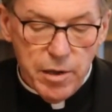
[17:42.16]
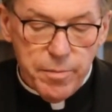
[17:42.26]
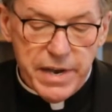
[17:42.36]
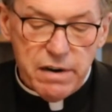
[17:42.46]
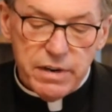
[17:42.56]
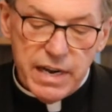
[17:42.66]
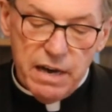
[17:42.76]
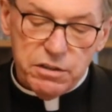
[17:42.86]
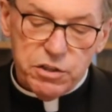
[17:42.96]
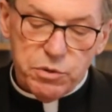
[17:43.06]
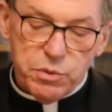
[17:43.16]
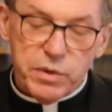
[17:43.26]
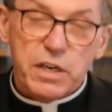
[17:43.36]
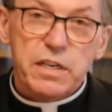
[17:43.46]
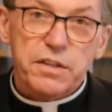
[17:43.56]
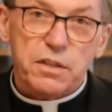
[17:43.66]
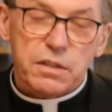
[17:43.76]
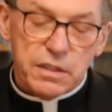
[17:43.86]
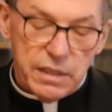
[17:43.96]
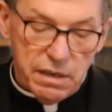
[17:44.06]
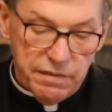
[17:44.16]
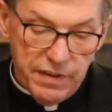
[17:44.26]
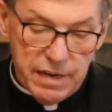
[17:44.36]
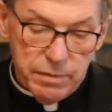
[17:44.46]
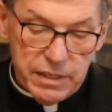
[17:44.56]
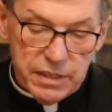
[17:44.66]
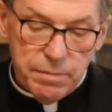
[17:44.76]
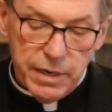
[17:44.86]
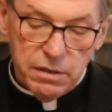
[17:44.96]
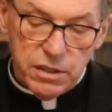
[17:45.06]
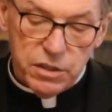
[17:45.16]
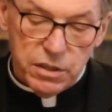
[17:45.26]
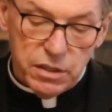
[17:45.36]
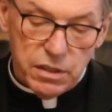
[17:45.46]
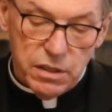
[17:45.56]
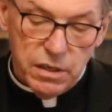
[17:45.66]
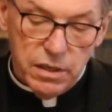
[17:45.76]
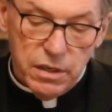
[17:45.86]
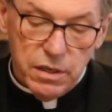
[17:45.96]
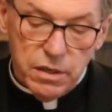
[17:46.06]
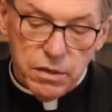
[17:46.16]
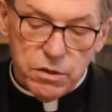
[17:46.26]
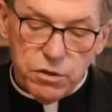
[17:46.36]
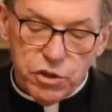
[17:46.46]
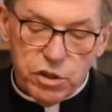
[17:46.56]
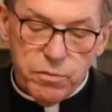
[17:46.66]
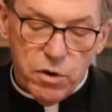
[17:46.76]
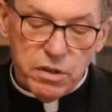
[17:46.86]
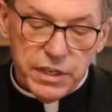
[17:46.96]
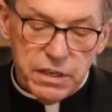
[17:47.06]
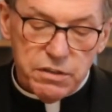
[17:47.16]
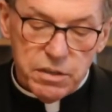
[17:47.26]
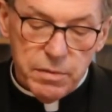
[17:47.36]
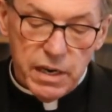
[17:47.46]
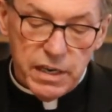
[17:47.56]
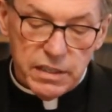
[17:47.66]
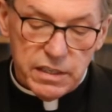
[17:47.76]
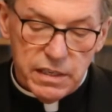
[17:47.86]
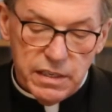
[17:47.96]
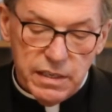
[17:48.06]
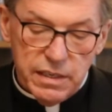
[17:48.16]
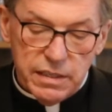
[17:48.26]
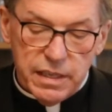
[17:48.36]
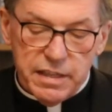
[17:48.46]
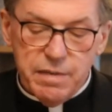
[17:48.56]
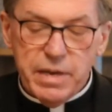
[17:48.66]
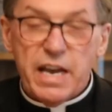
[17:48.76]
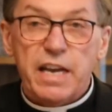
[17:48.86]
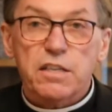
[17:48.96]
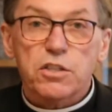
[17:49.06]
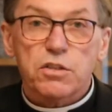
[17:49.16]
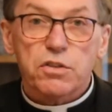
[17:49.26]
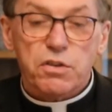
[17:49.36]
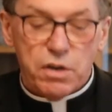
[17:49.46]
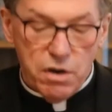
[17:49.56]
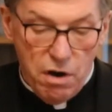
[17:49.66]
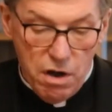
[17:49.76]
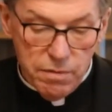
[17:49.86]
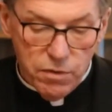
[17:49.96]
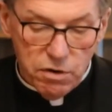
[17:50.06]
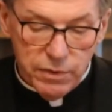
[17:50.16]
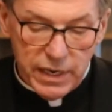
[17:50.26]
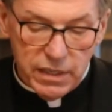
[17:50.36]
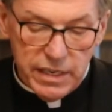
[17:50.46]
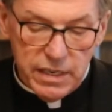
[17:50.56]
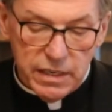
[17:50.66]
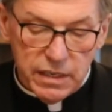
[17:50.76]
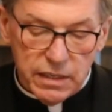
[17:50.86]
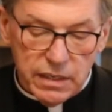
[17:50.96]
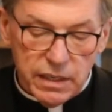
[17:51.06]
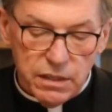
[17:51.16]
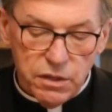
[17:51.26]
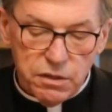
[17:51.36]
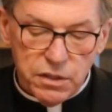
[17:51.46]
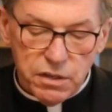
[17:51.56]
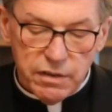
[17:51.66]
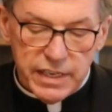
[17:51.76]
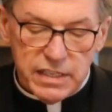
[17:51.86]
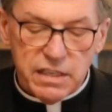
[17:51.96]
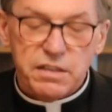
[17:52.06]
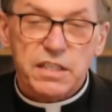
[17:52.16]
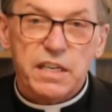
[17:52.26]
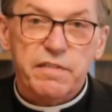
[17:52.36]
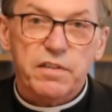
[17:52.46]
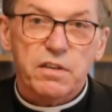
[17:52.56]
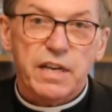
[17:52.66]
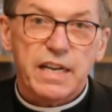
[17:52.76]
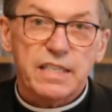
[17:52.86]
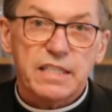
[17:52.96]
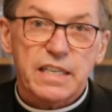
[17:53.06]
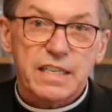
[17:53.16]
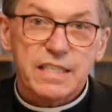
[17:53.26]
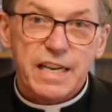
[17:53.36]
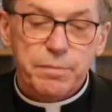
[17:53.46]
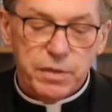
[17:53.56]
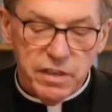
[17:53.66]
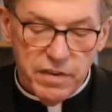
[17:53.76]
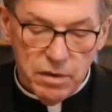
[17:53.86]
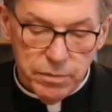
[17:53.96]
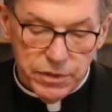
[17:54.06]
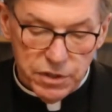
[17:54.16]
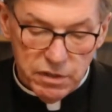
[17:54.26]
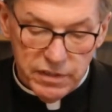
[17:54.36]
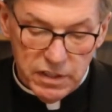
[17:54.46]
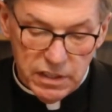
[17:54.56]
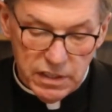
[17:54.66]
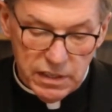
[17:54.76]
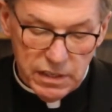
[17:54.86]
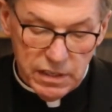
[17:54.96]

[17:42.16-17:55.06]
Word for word: May our encounters with one another in our families and parishes nurture more leaders among us, that they may answer your call more readily and look to Christ our Savior as an example of humble service.